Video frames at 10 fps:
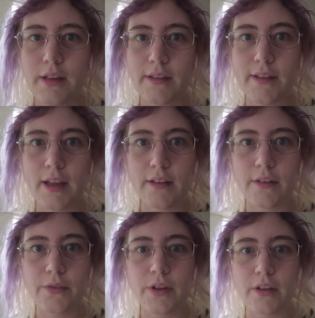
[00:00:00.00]
exciting
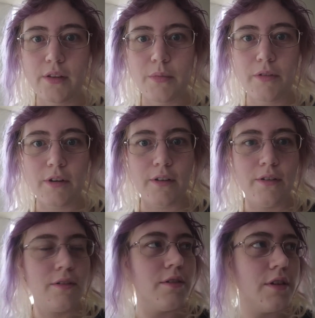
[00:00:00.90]
stuff starts tomorrow.
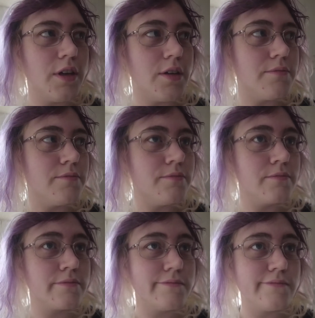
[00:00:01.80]
On
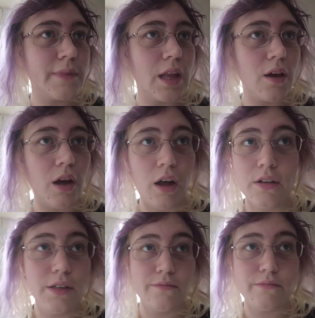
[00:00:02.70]

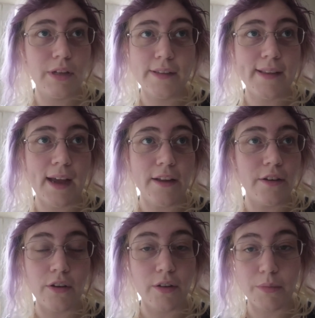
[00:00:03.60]
a side
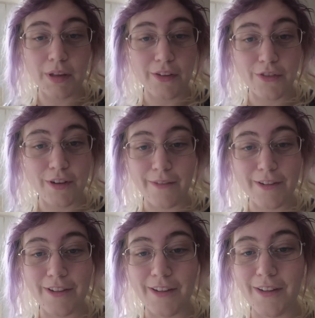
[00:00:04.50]
note, the plasterer never
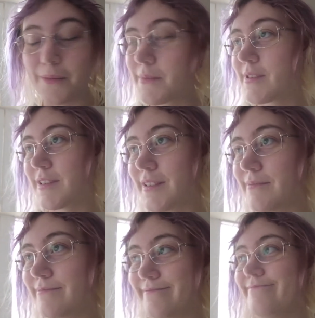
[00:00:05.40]
turned up, so
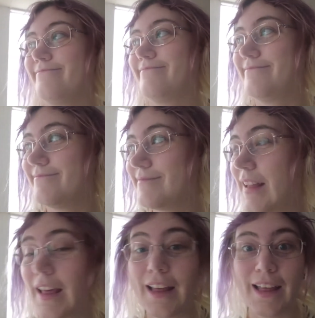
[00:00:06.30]

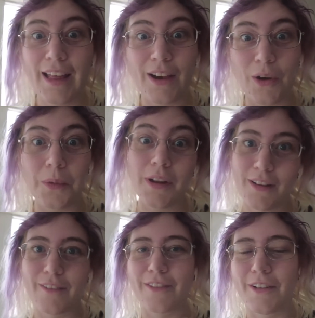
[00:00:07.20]
hey ho, we're going to
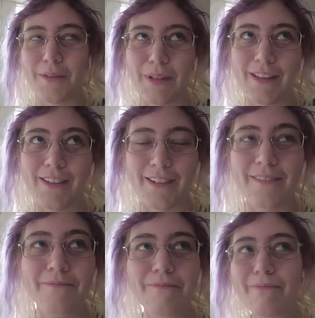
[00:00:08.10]
look for another plasterer.
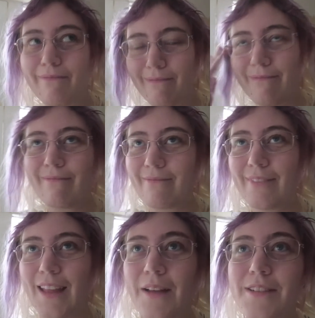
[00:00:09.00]

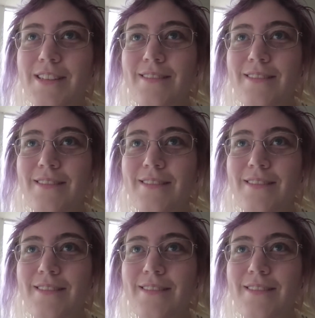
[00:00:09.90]
But